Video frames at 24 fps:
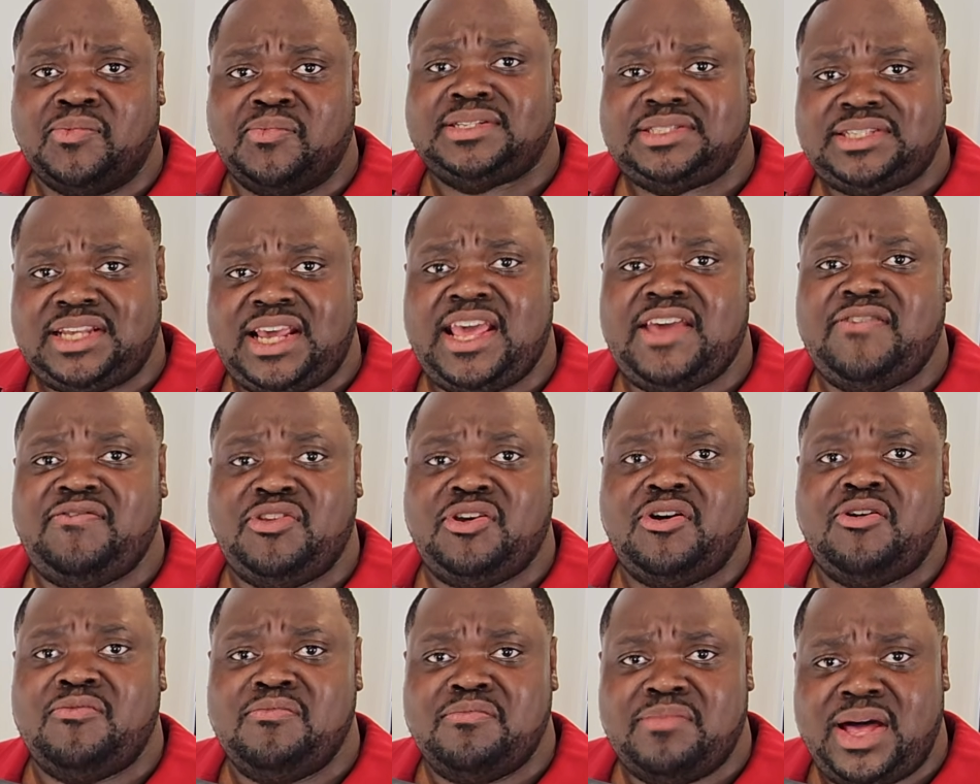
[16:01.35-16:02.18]
Save
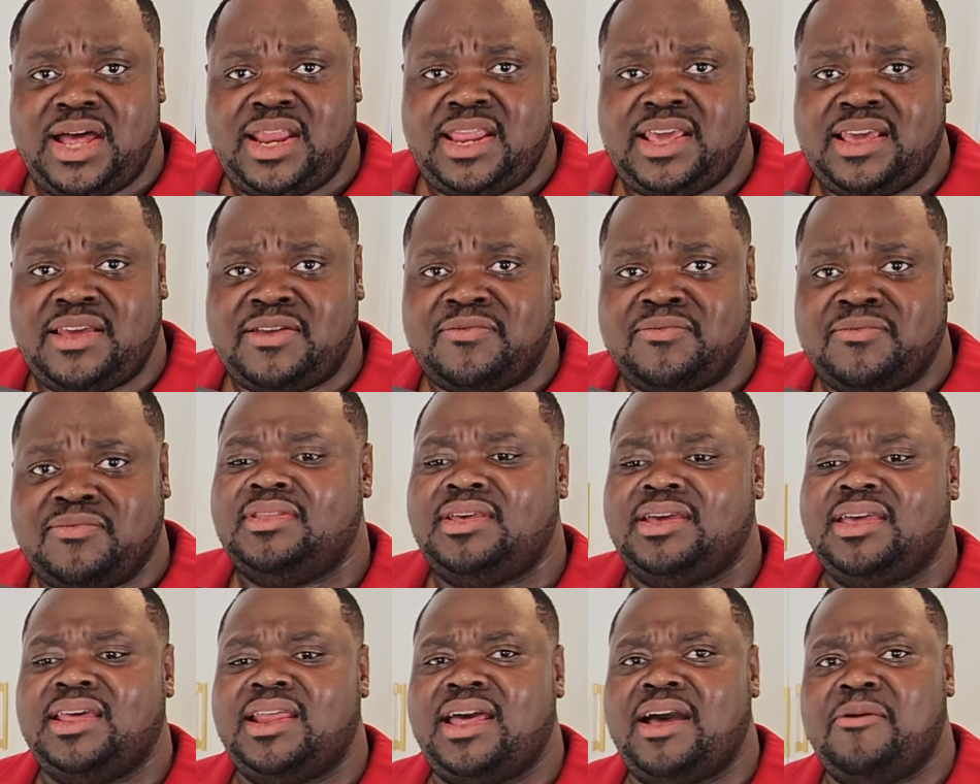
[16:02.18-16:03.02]
your money.
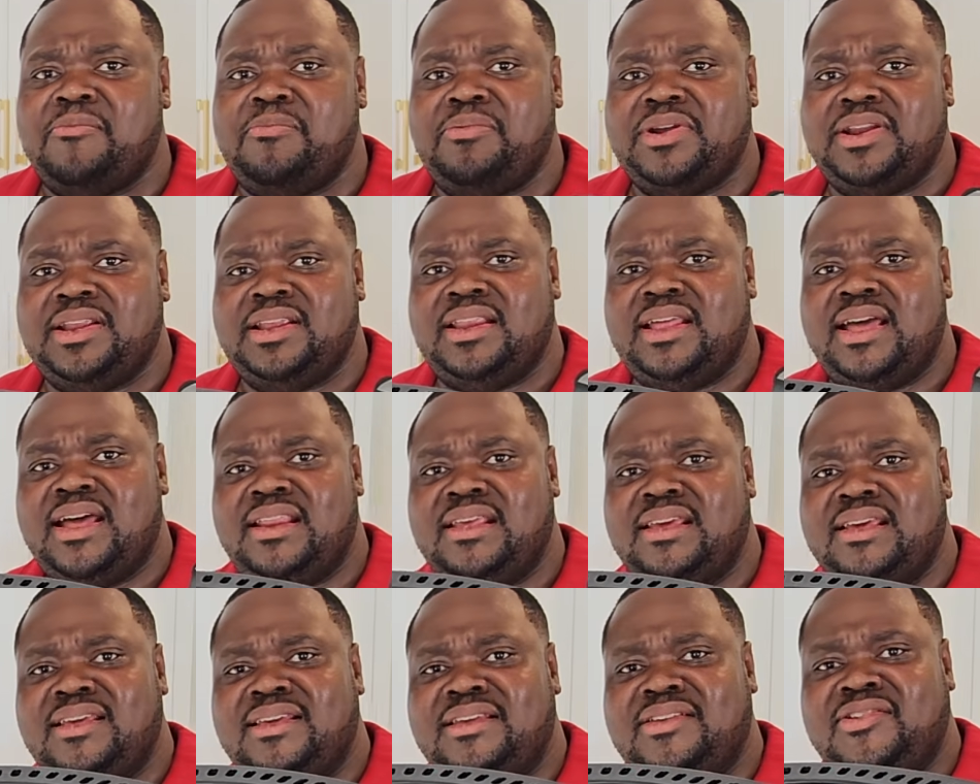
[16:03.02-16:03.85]
Look at how pretty that
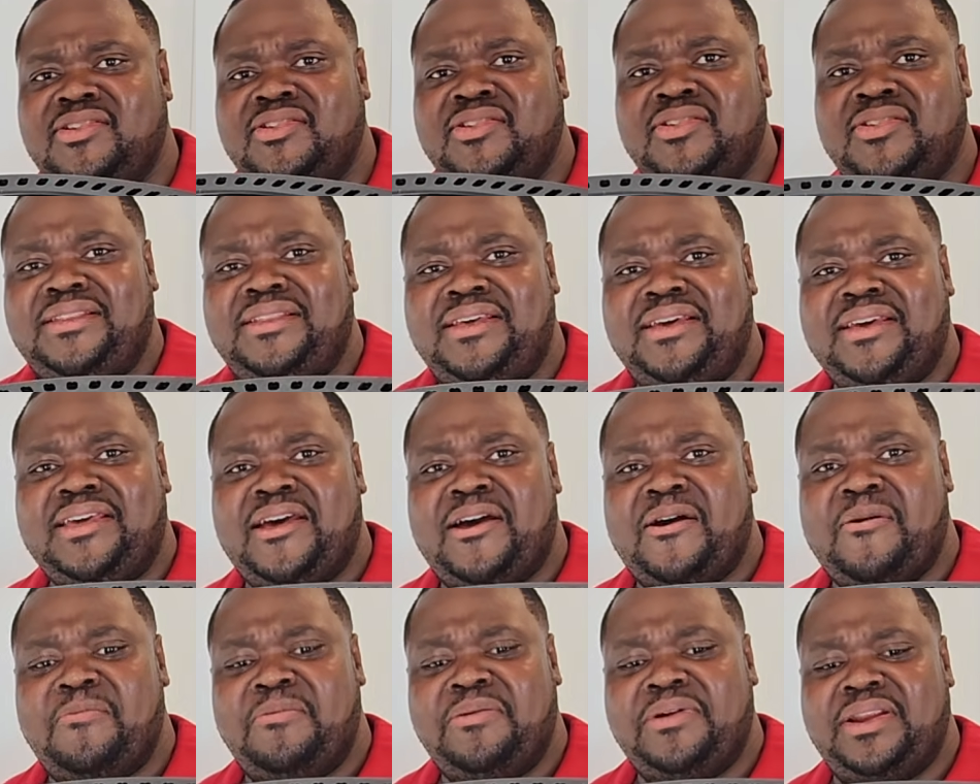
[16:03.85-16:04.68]
is. Look
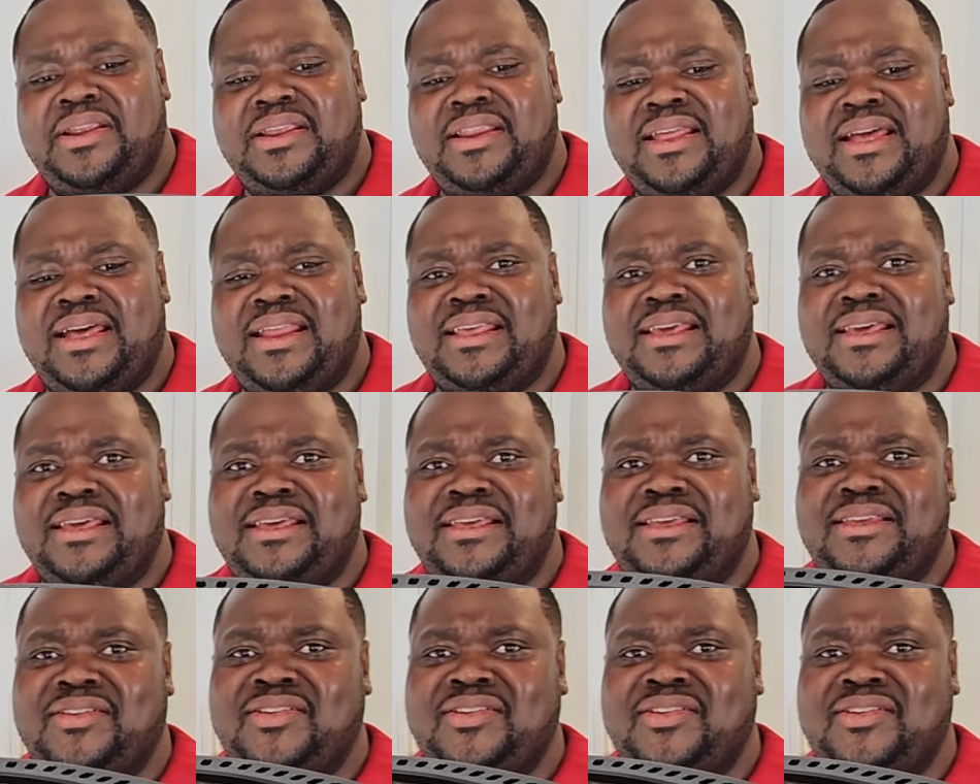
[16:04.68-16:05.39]
how pretty that is.